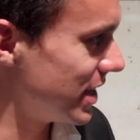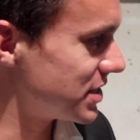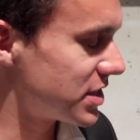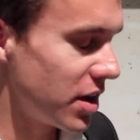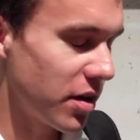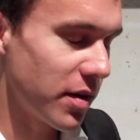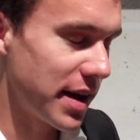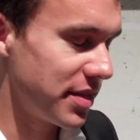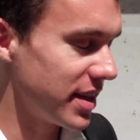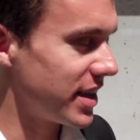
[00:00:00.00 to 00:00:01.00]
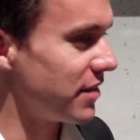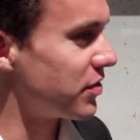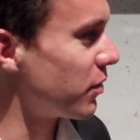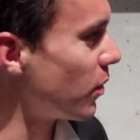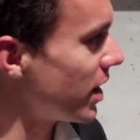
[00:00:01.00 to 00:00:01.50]
And so I think if
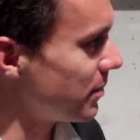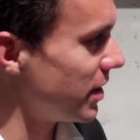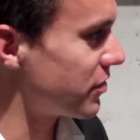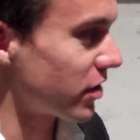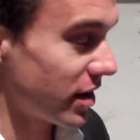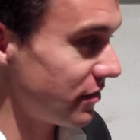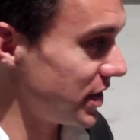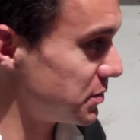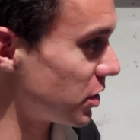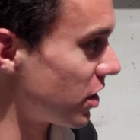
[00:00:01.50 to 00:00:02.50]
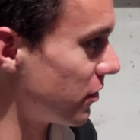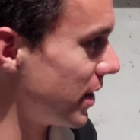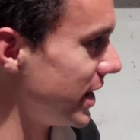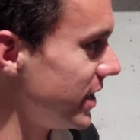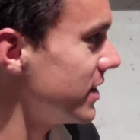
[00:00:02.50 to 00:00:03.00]
they're on Facebook already,